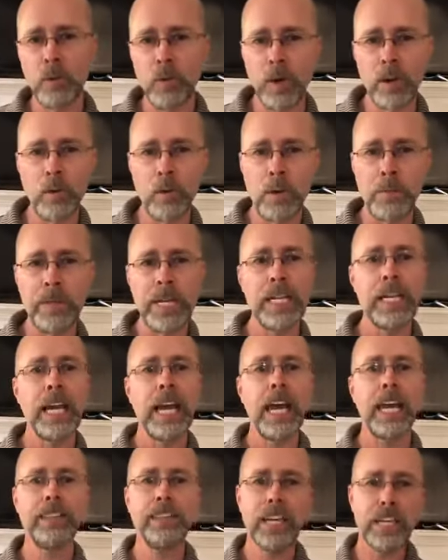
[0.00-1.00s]
to one woman
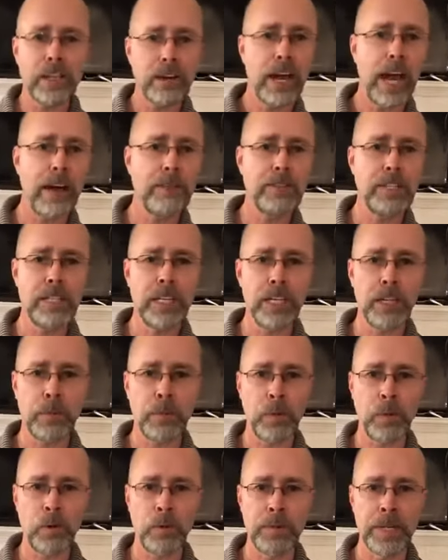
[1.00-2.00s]
and the other half to the
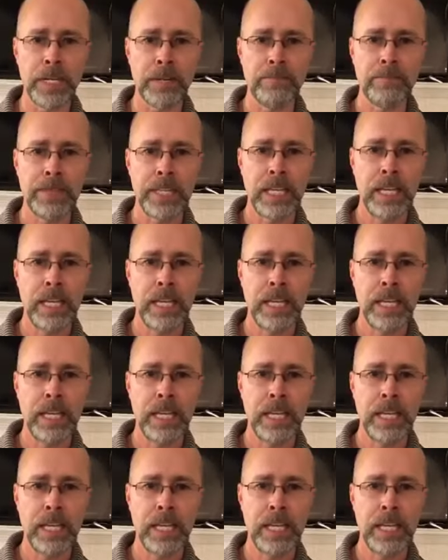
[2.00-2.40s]
other woman.